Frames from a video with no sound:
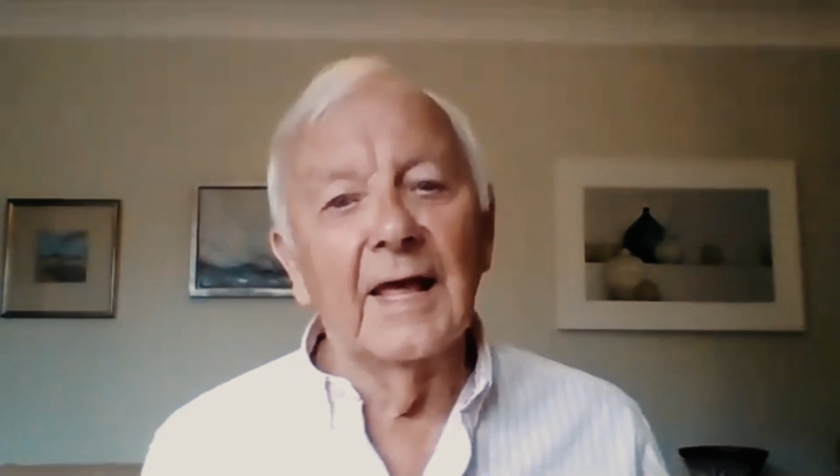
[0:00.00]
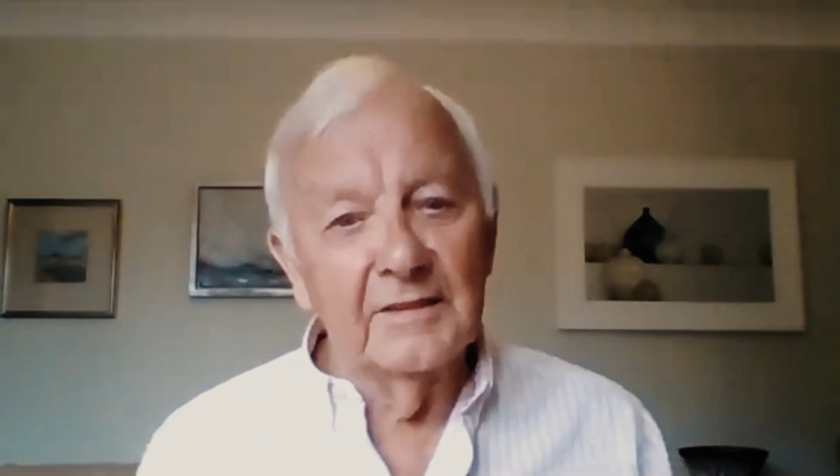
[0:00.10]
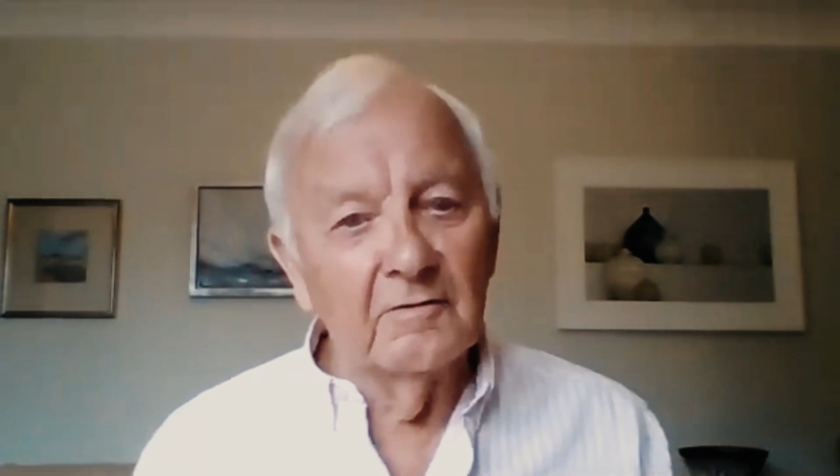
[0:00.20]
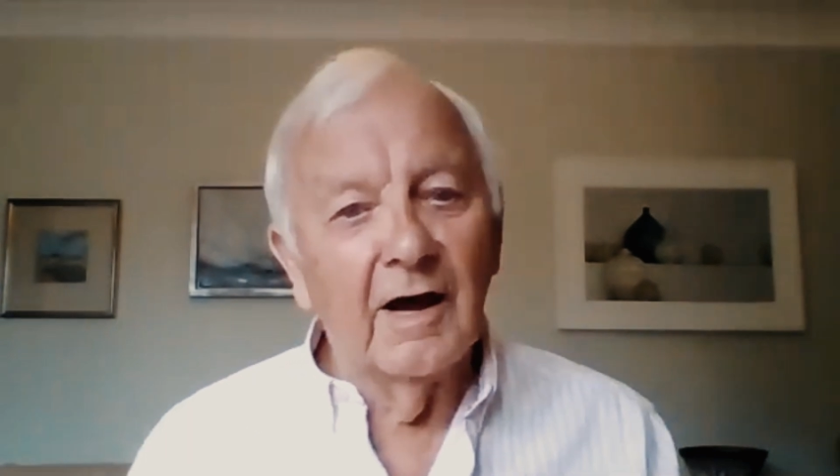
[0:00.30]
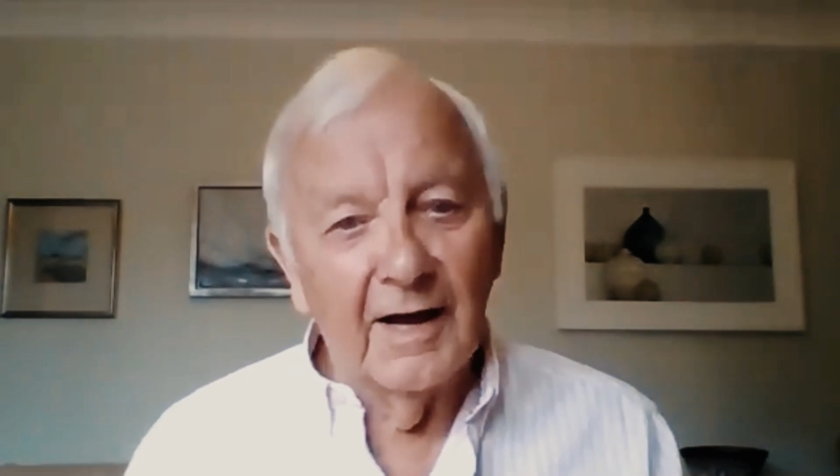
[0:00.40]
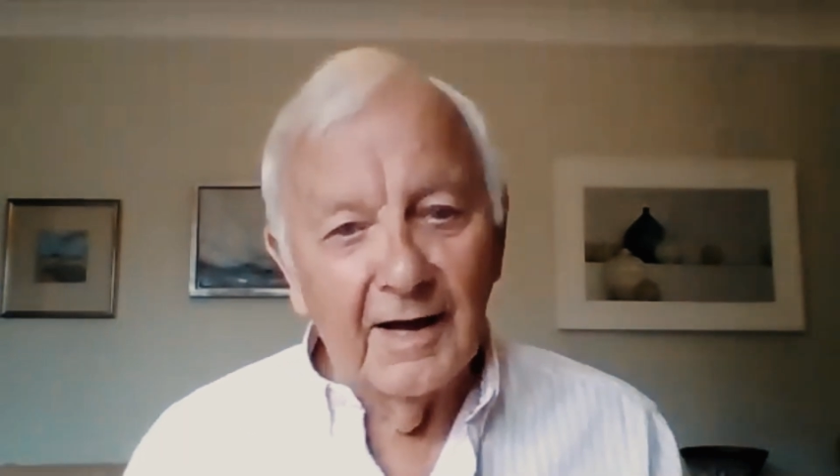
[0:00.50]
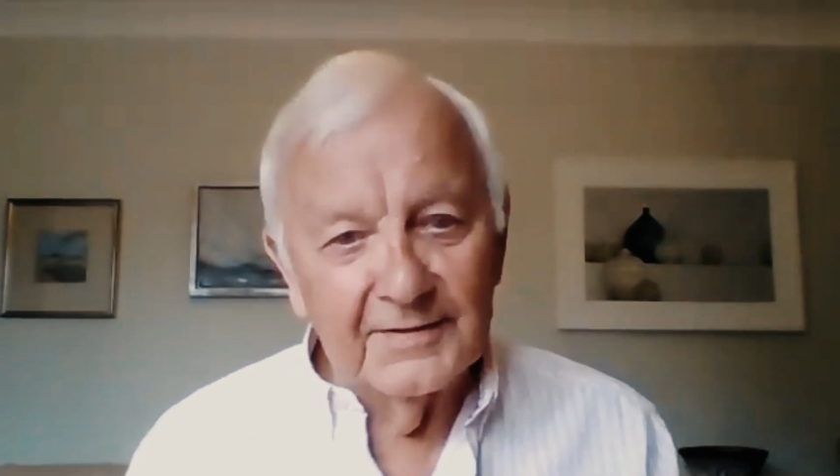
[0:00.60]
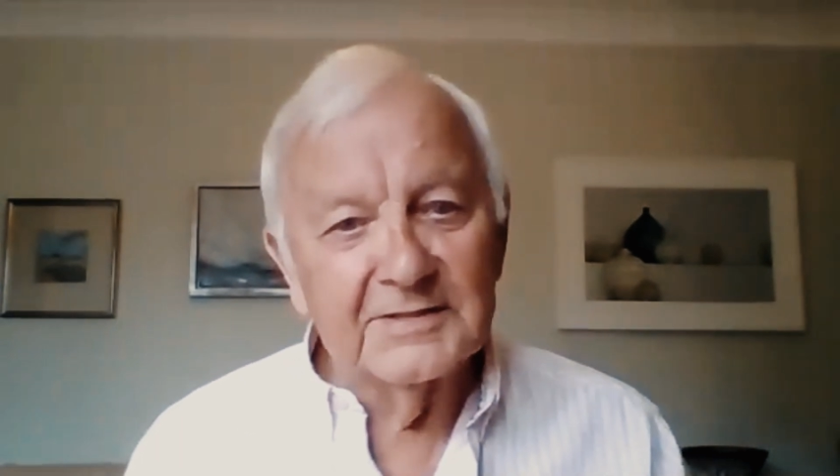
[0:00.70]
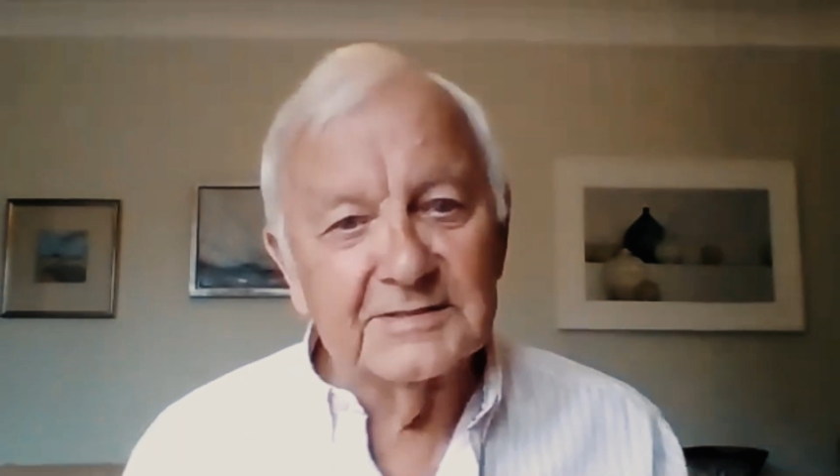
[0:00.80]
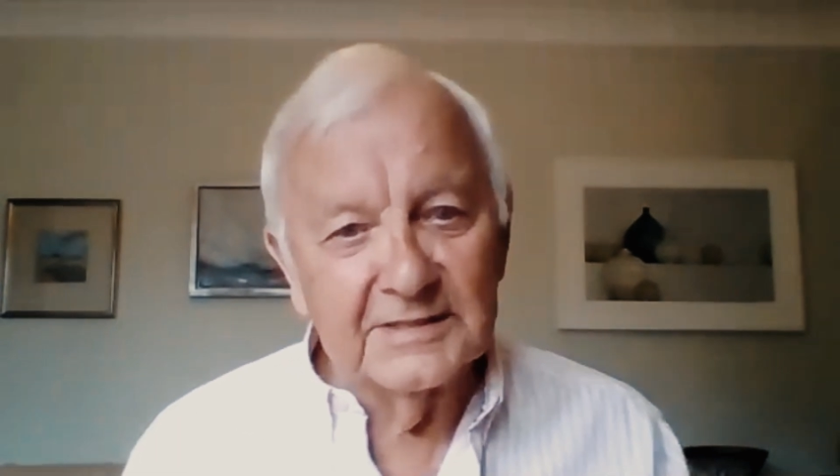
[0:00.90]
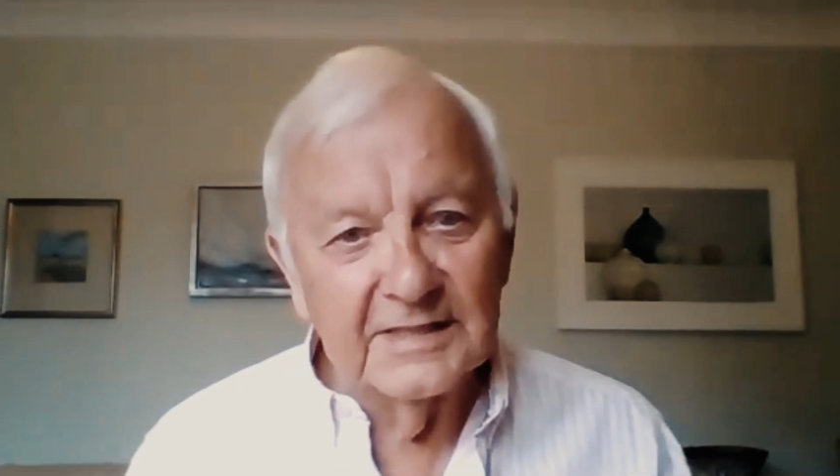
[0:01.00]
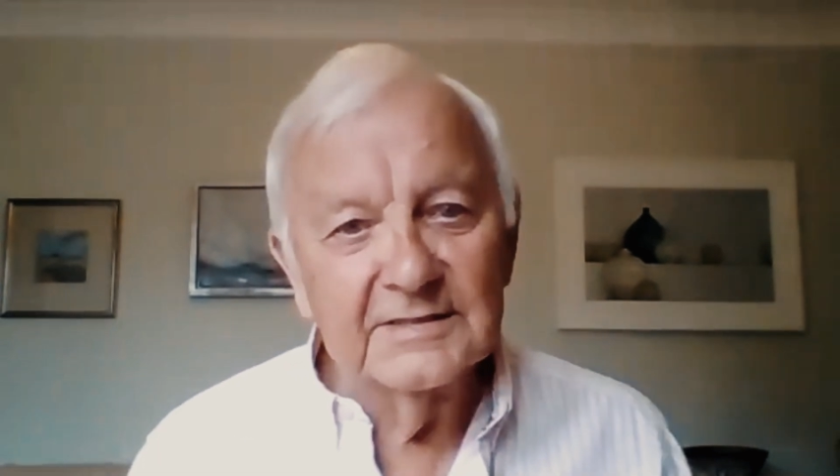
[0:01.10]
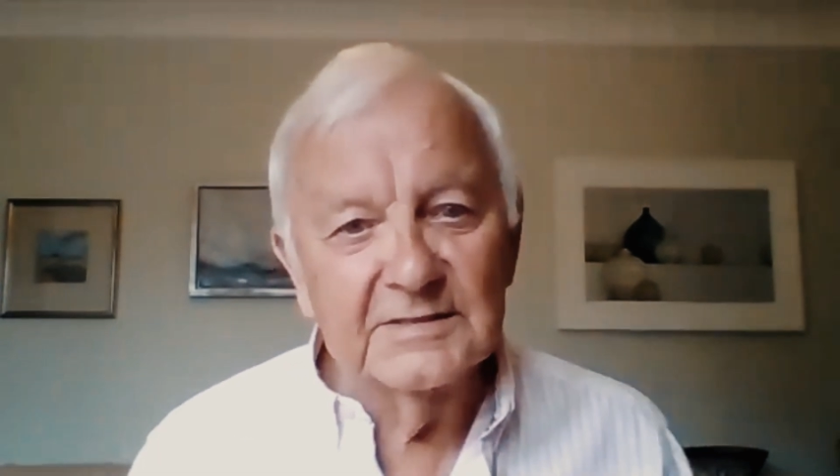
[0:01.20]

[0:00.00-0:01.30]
and there are others that